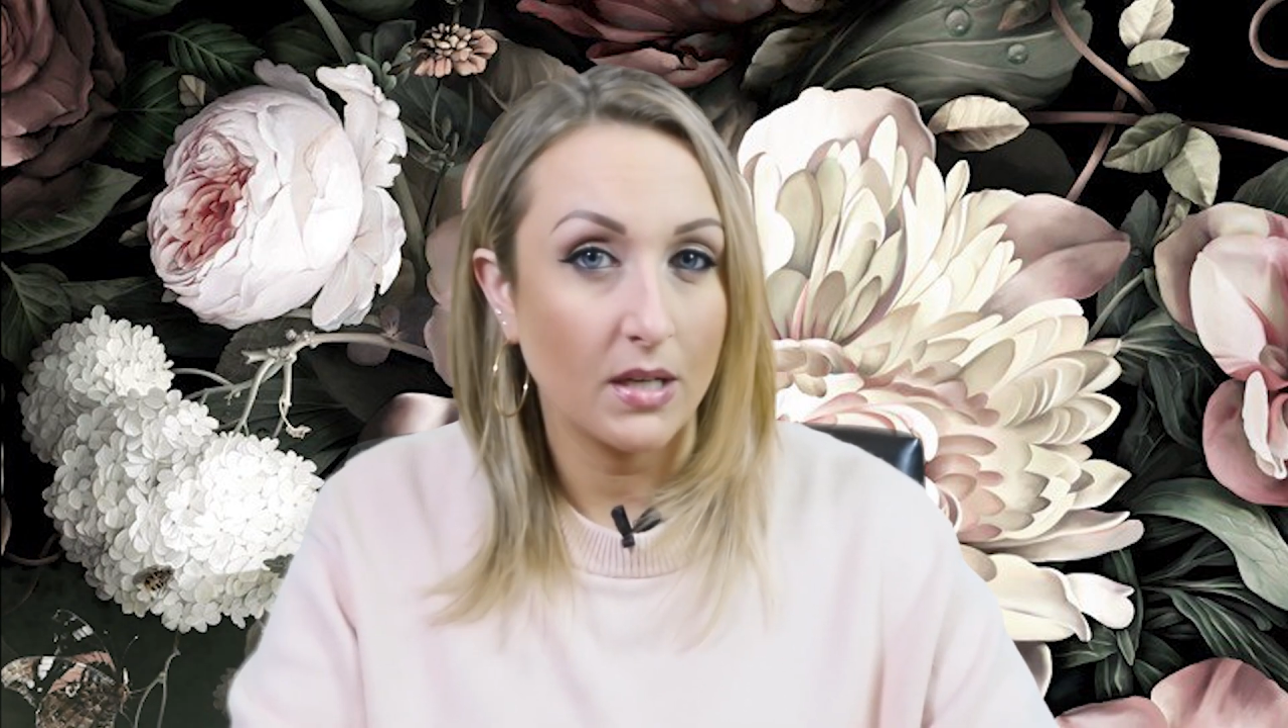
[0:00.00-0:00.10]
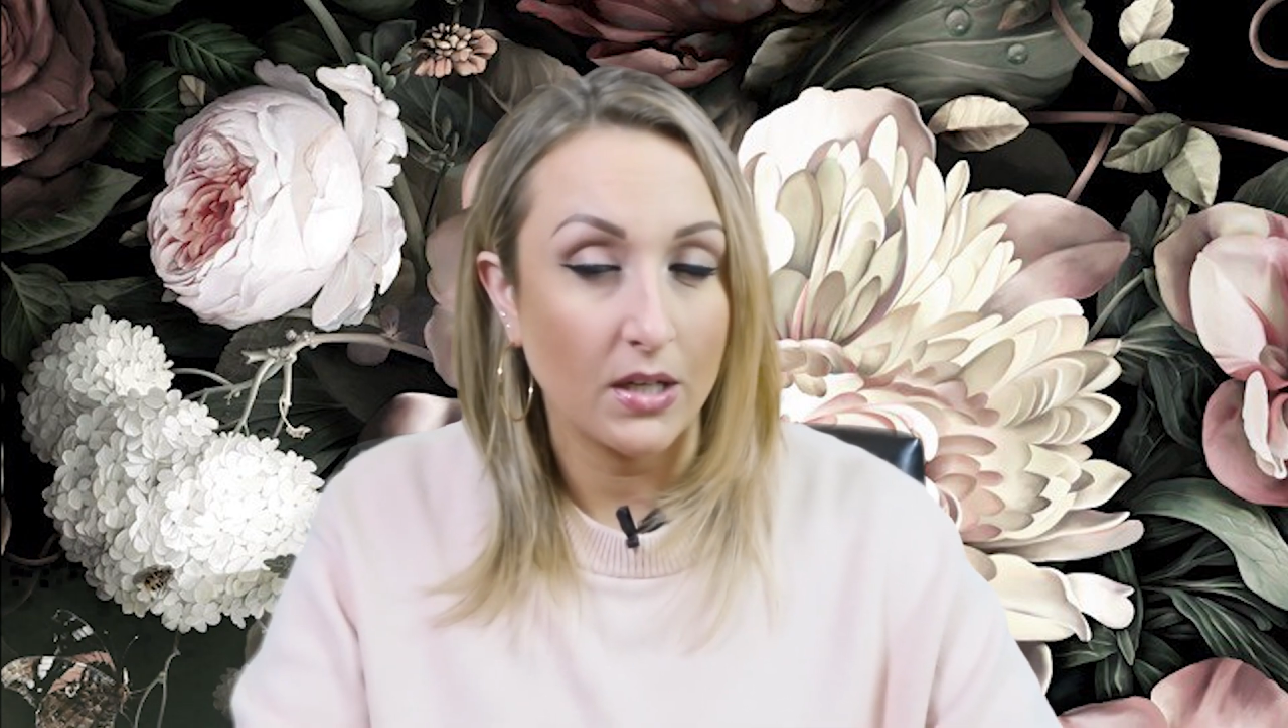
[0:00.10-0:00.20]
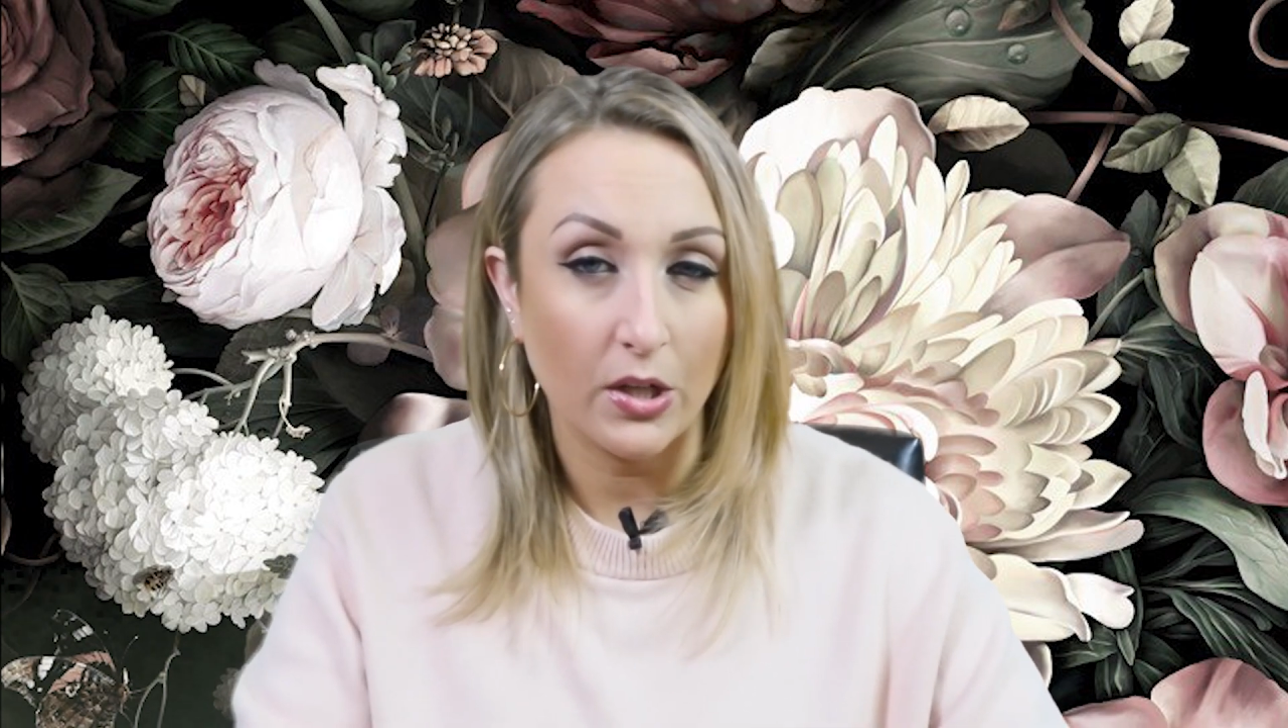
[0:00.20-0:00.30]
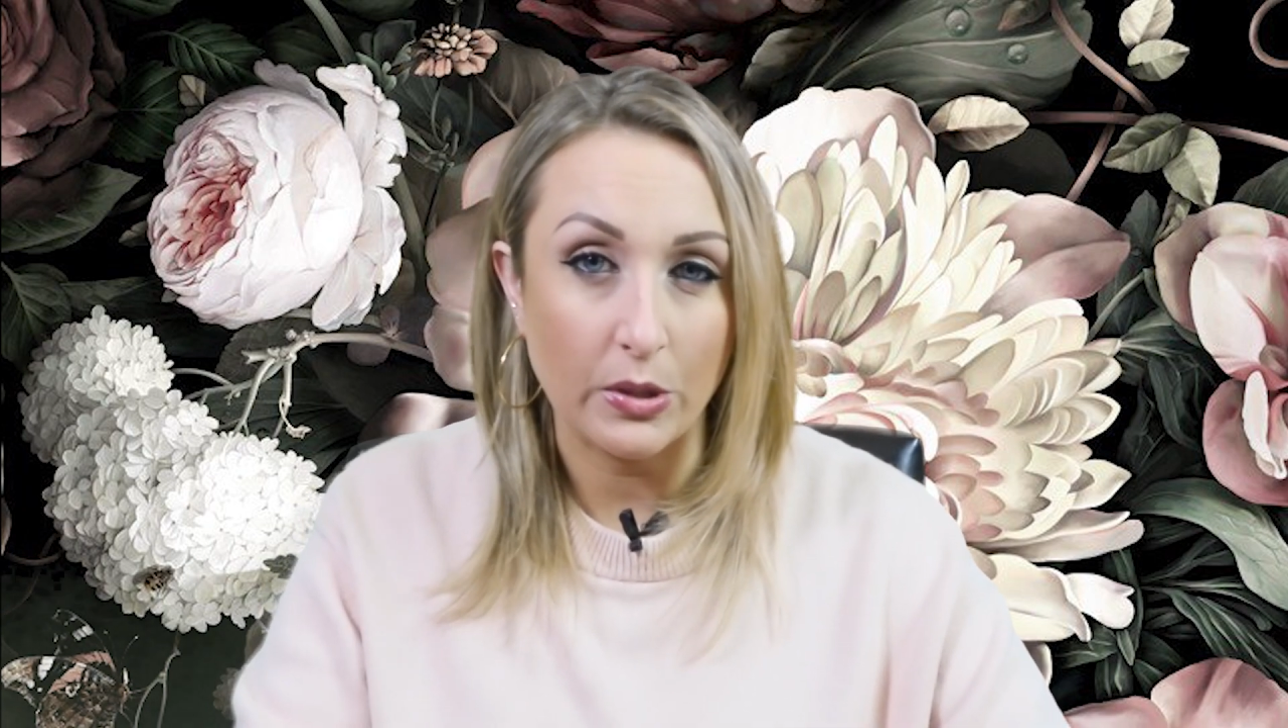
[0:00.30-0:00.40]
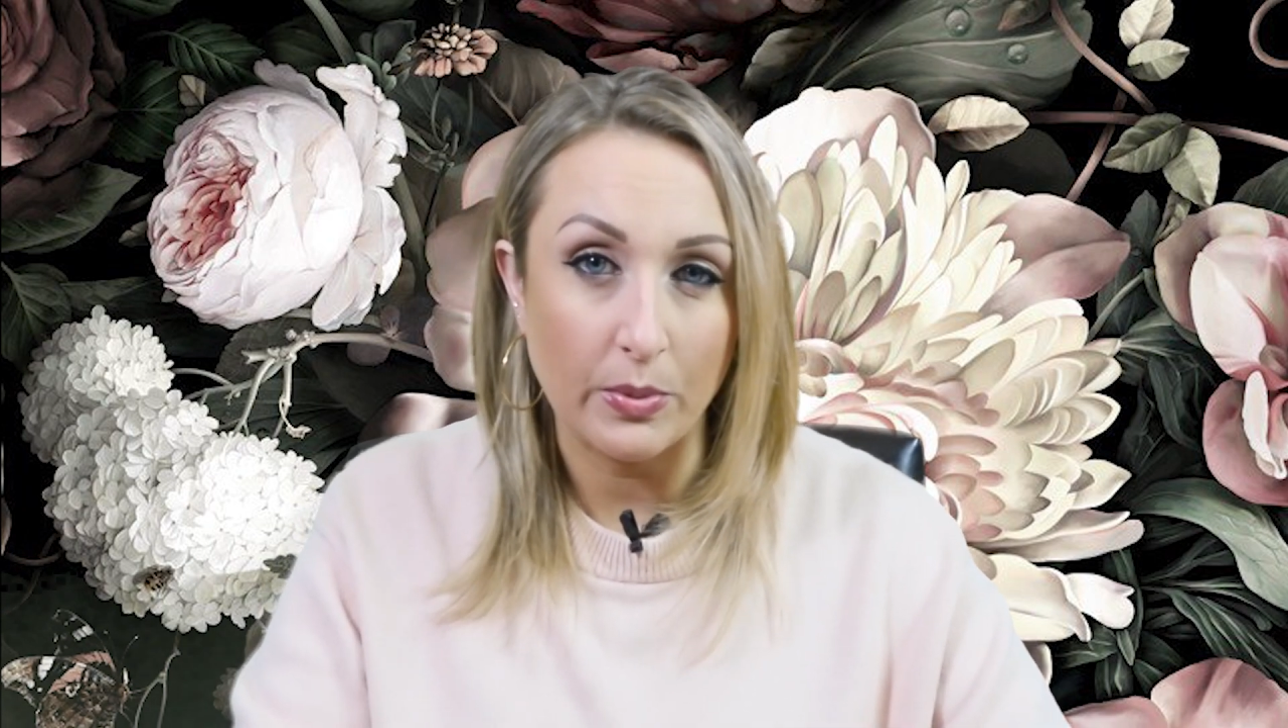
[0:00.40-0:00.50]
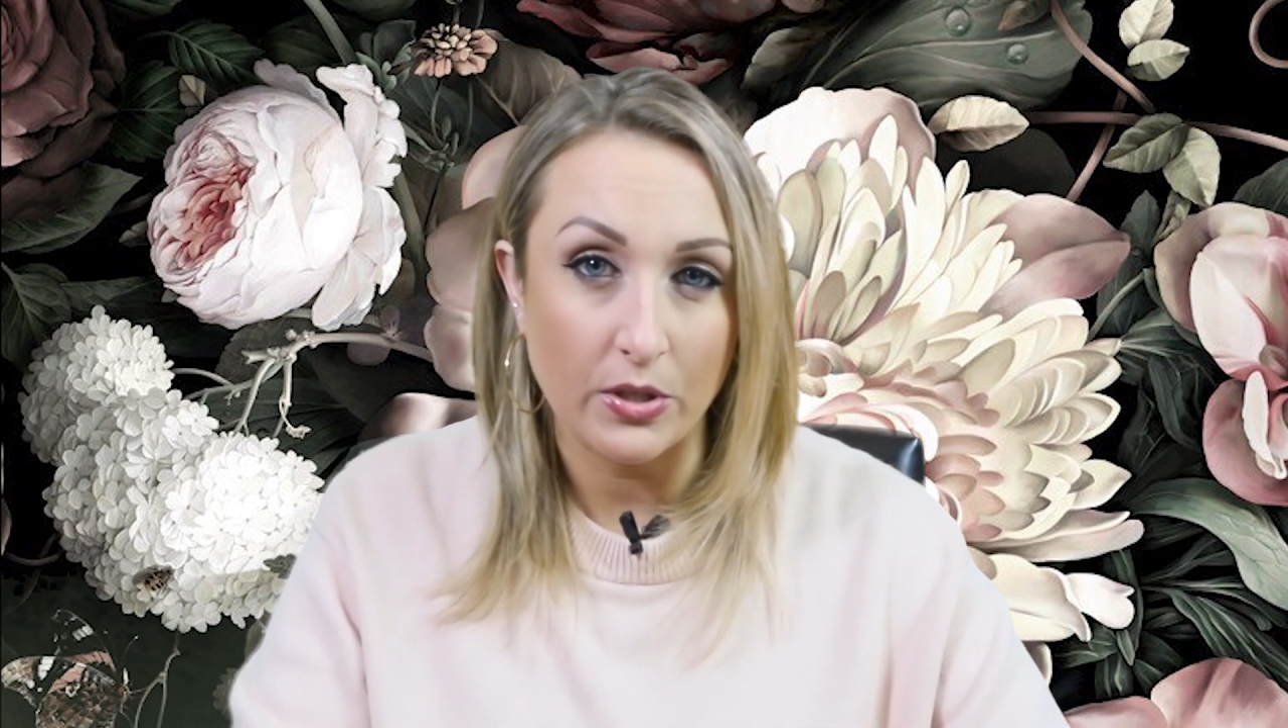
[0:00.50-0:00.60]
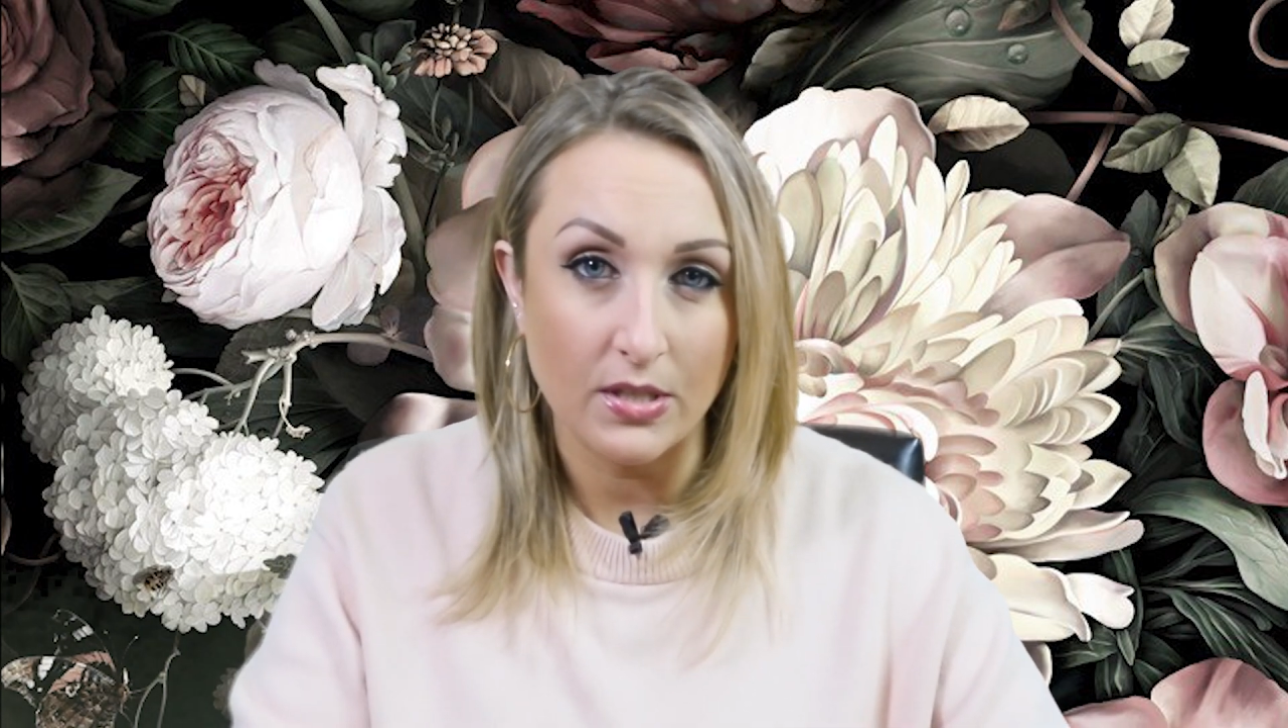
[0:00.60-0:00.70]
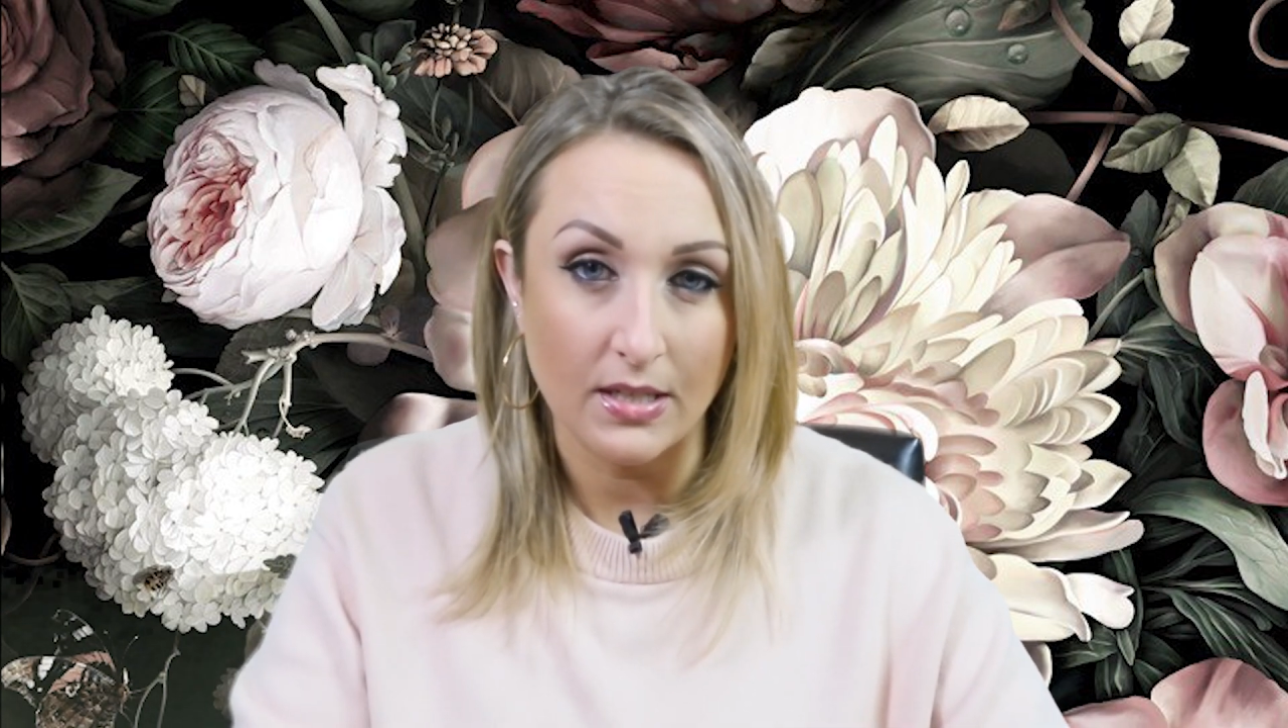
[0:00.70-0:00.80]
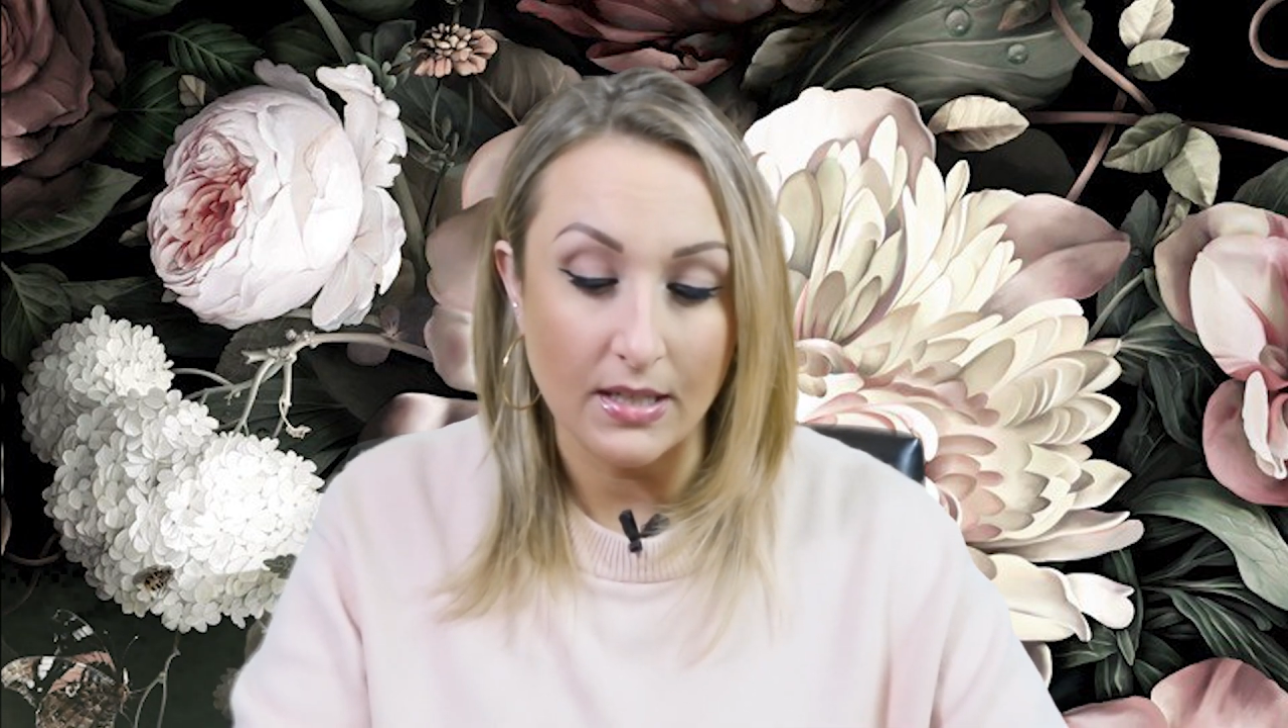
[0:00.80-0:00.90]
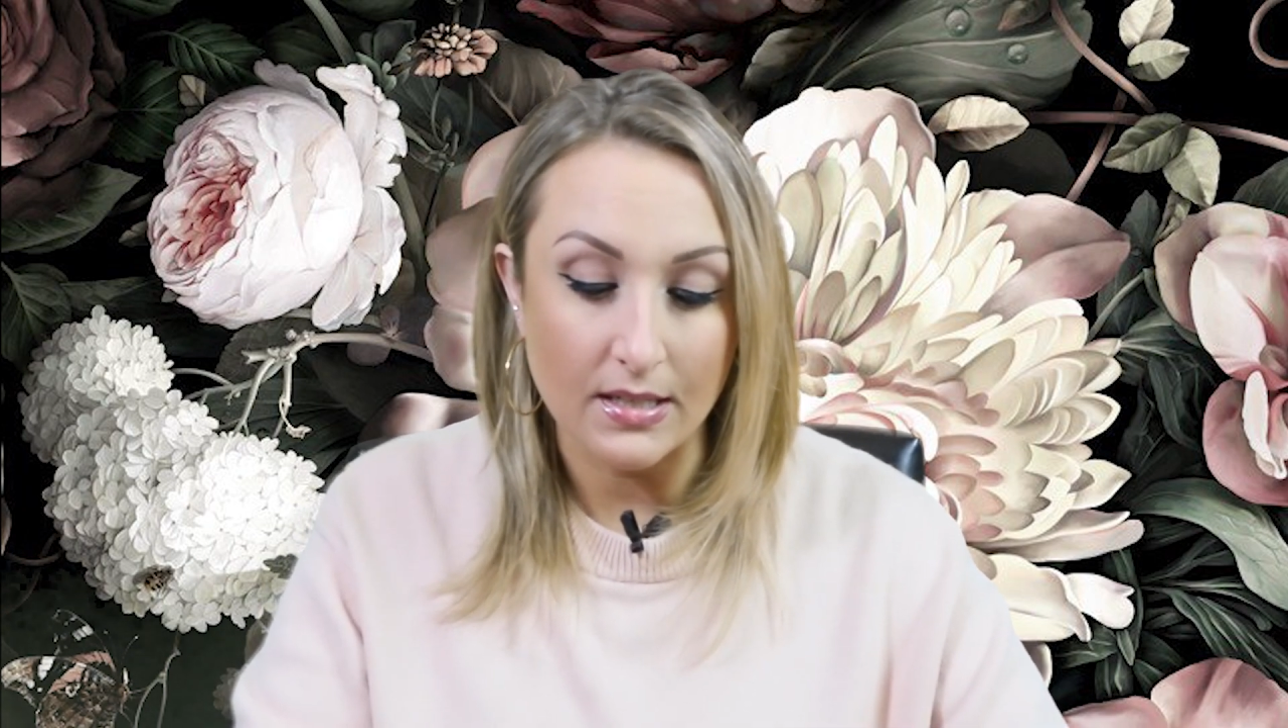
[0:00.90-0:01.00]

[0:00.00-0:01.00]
another person